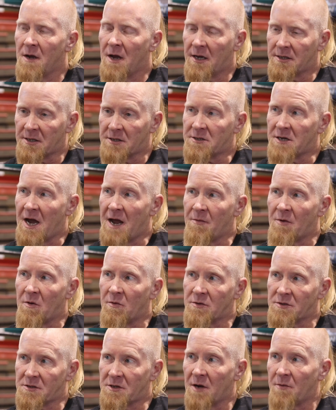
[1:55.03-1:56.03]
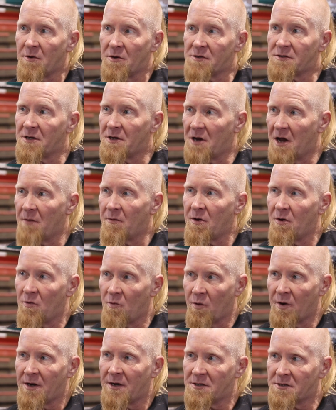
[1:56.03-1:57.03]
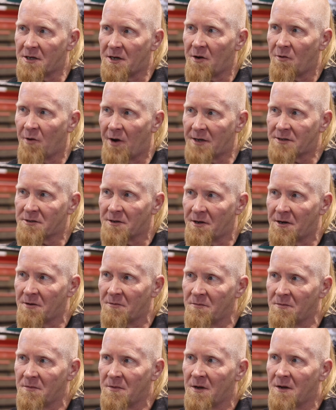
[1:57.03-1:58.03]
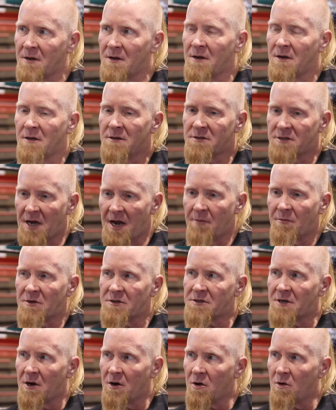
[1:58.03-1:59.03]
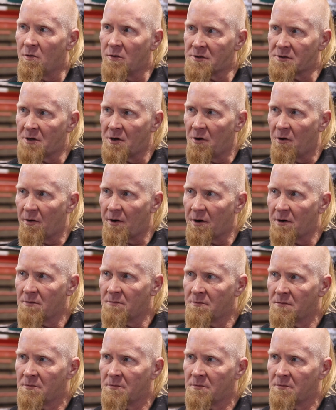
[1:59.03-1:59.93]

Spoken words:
At the time, it was WCW, Windy City Wrestling. Okay. Sam DeCero was the owner.